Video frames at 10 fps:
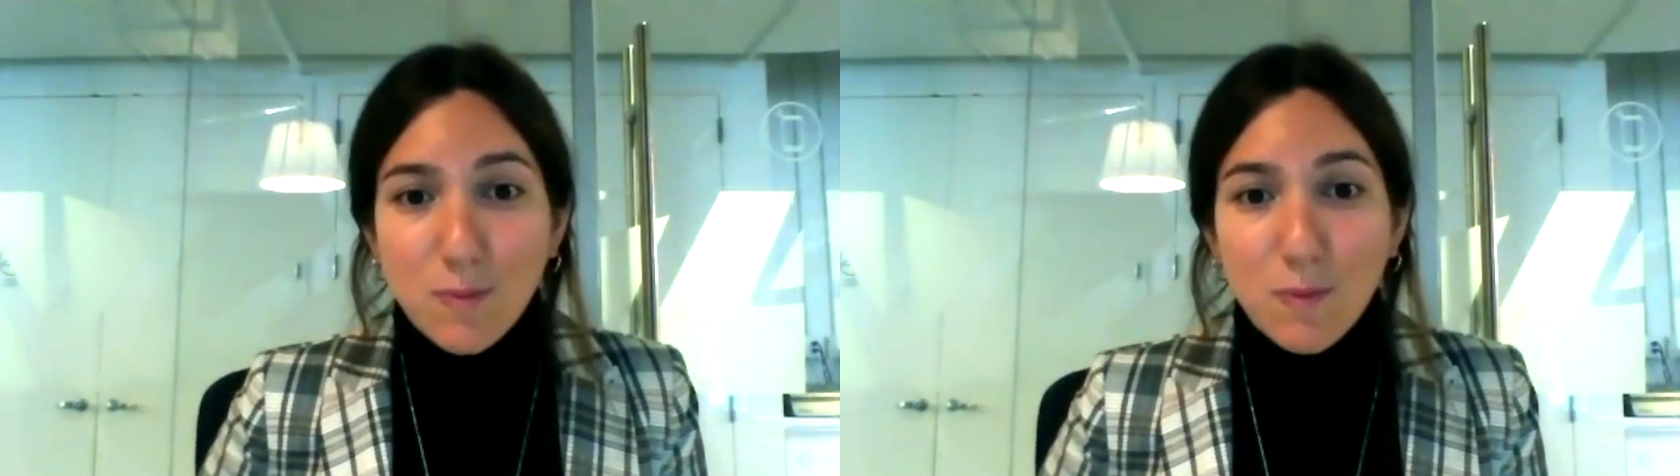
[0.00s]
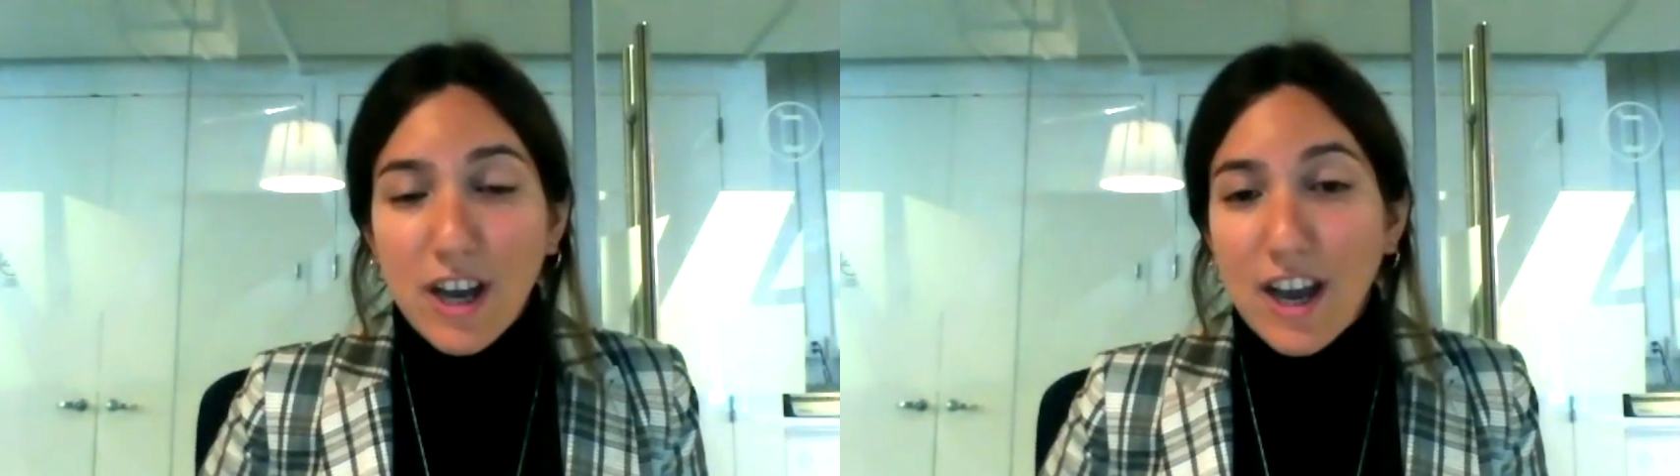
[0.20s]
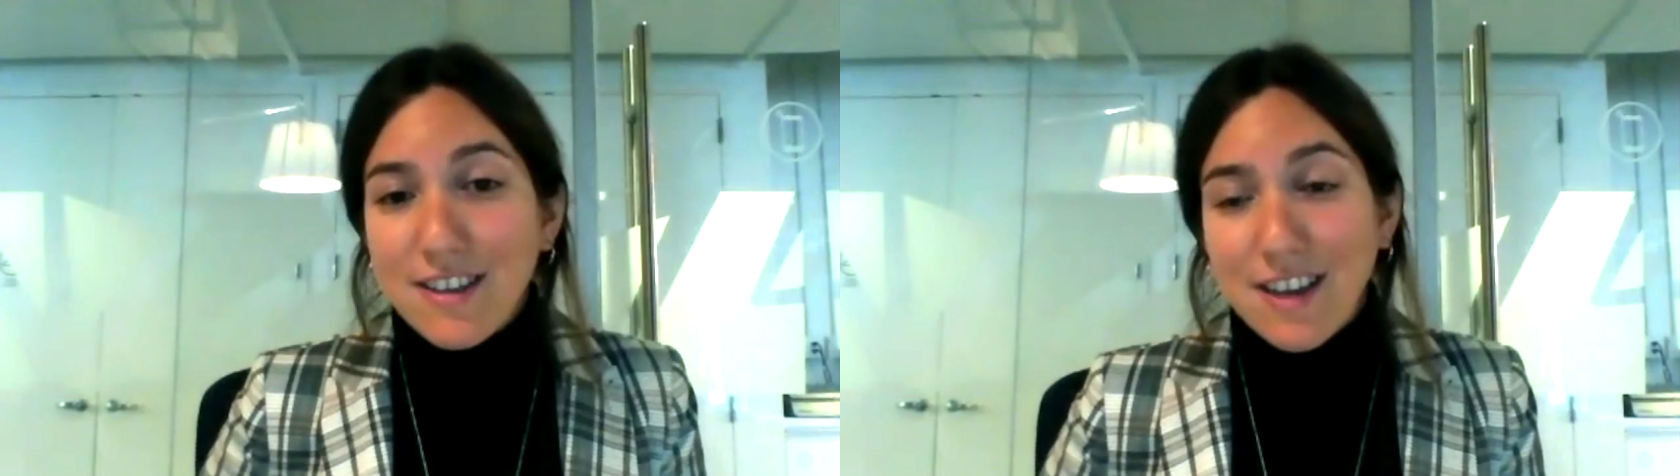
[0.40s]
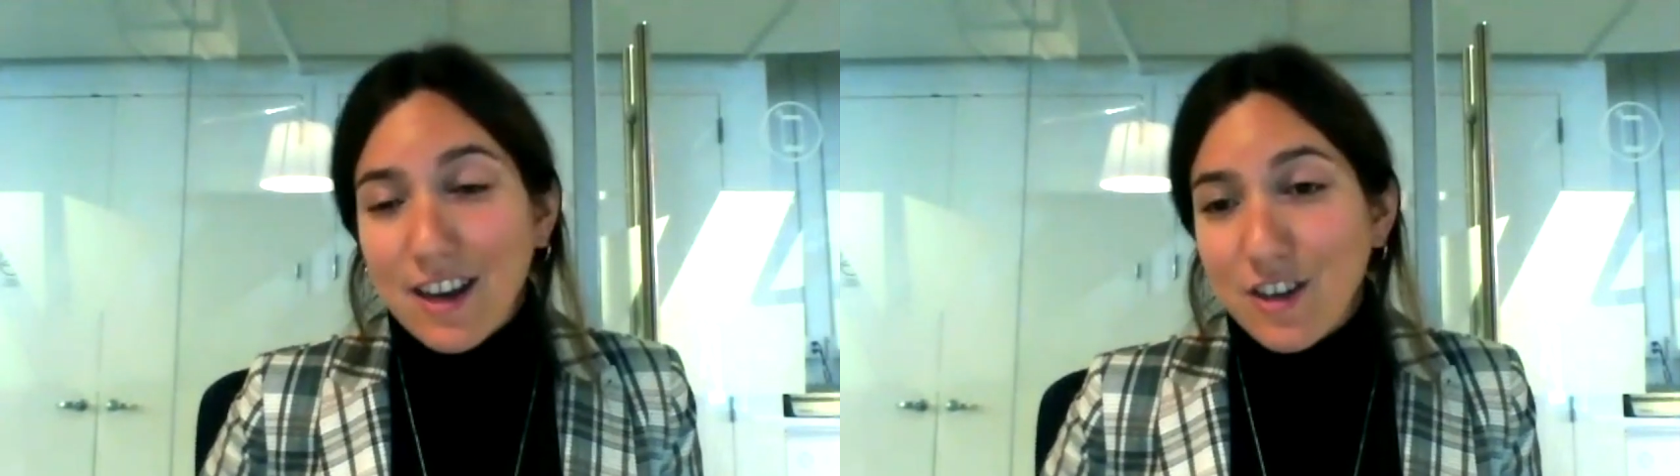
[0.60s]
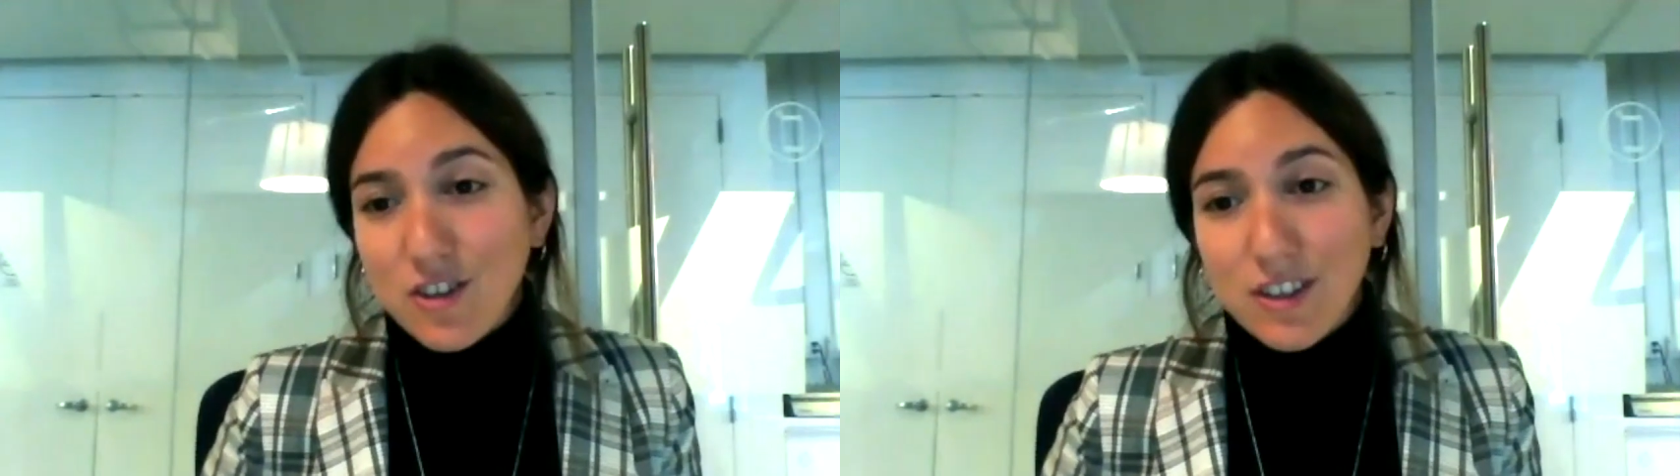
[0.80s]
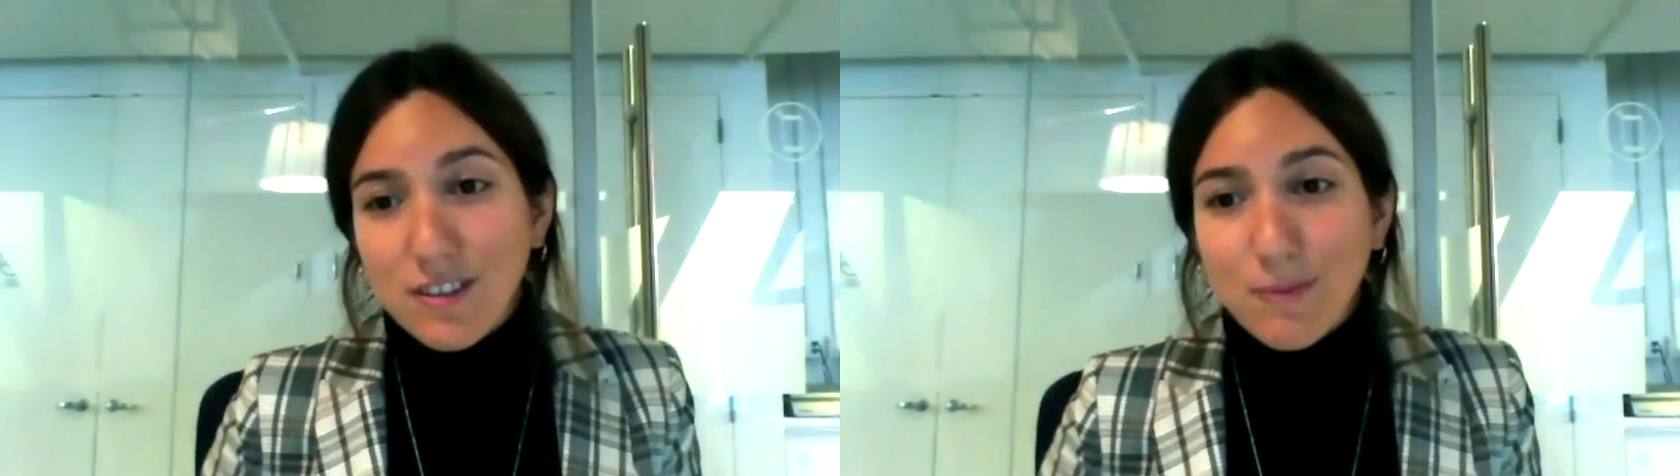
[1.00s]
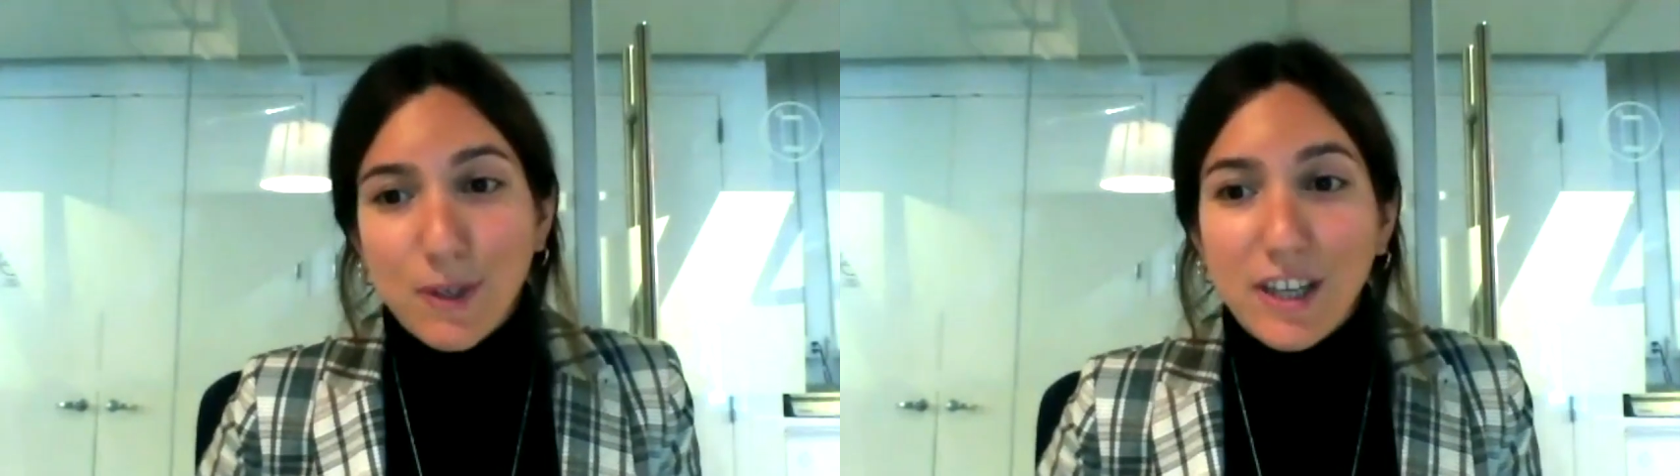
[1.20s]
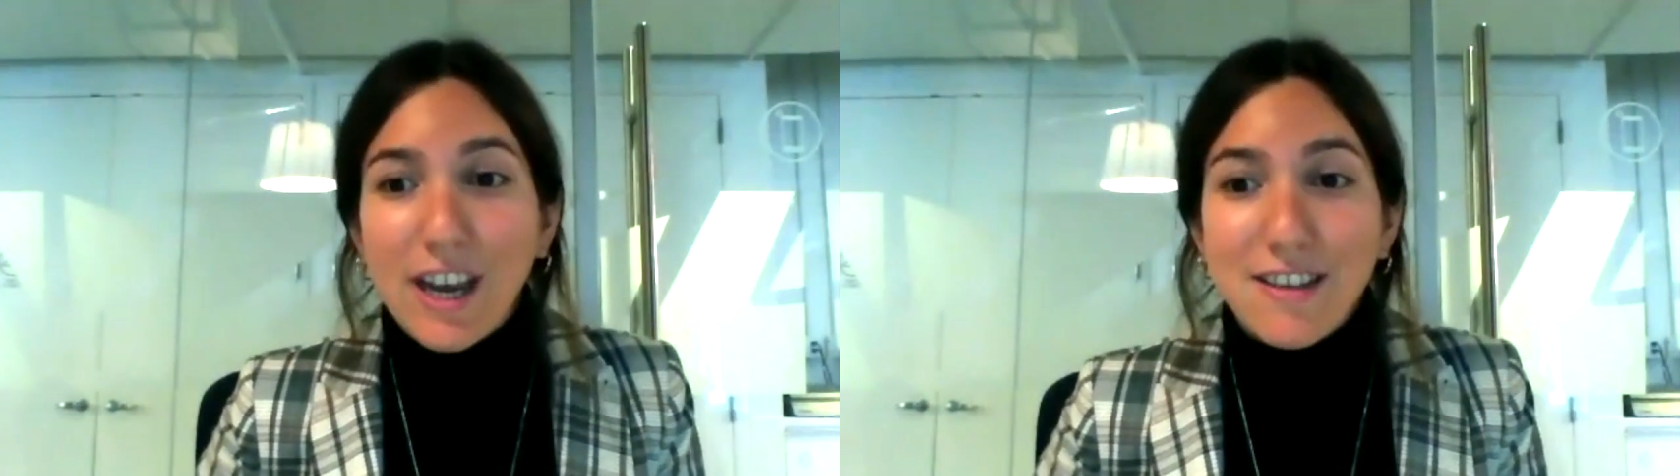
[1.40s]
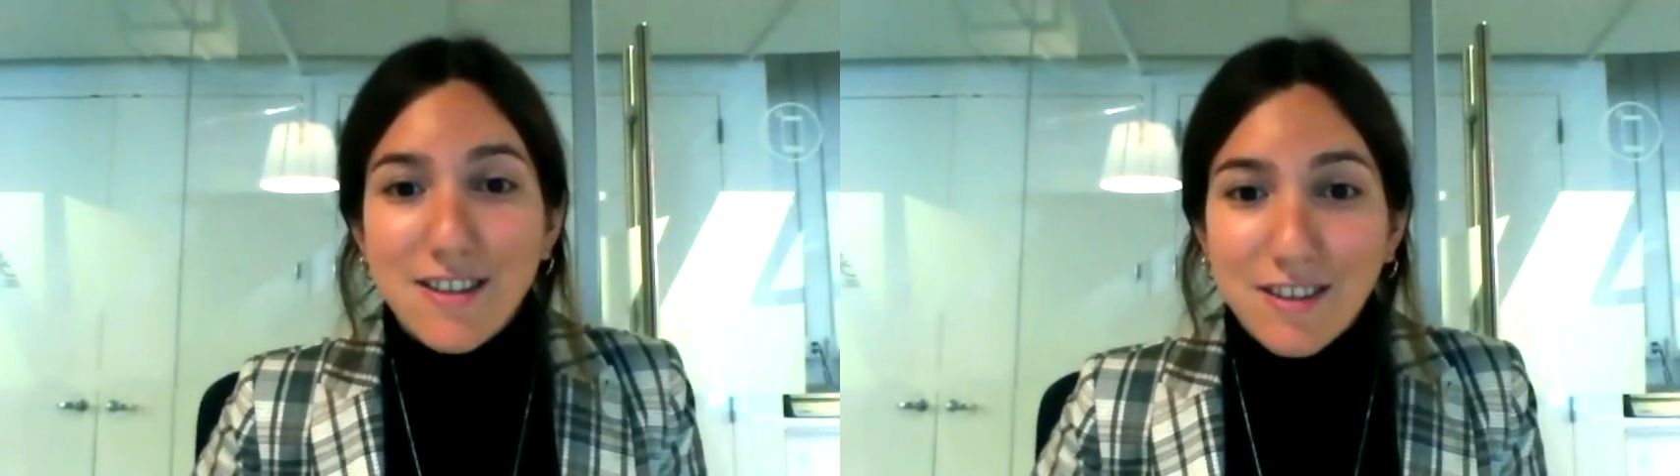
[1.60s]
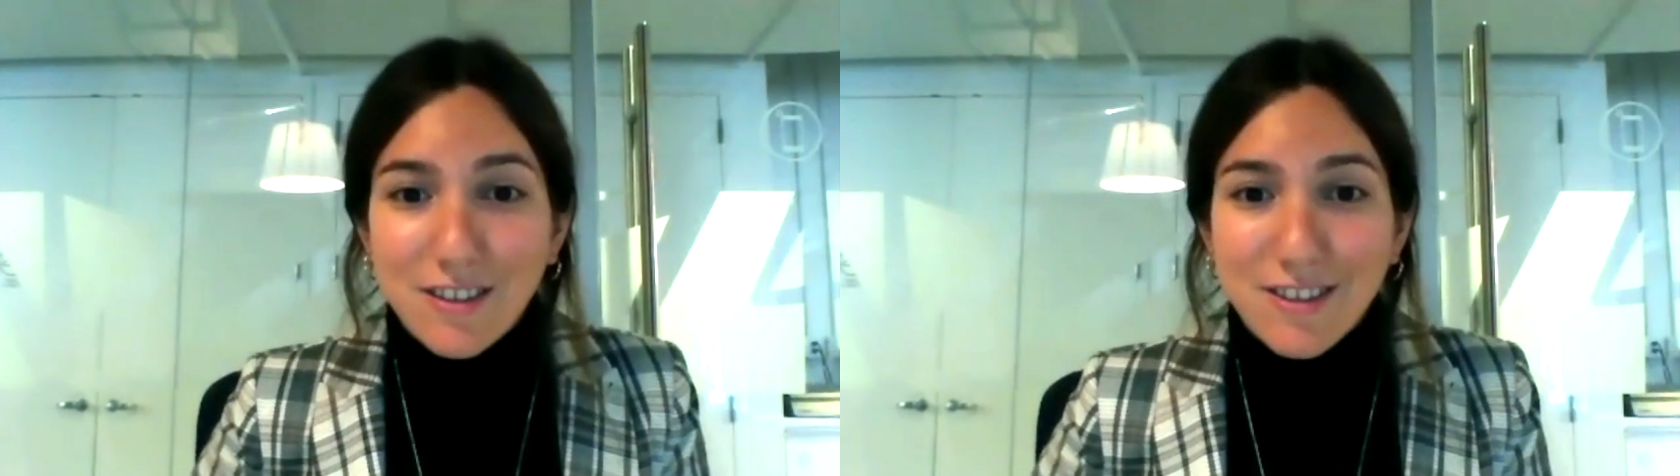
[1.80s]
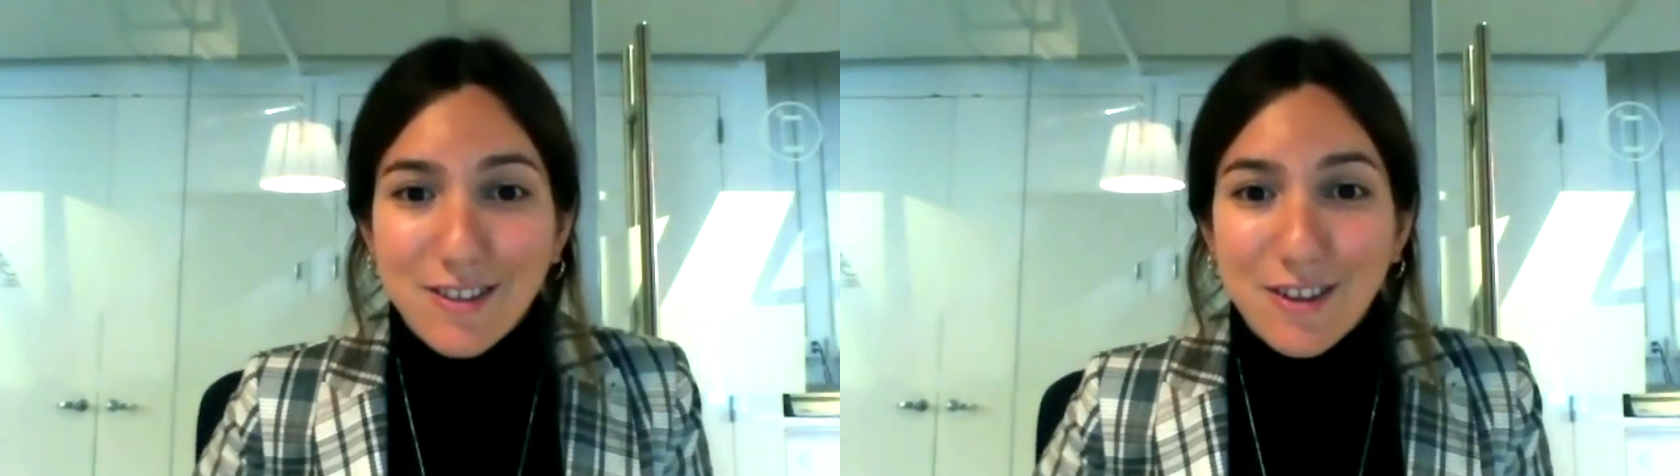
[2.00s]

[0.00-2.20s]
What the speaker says: but has actually been canceled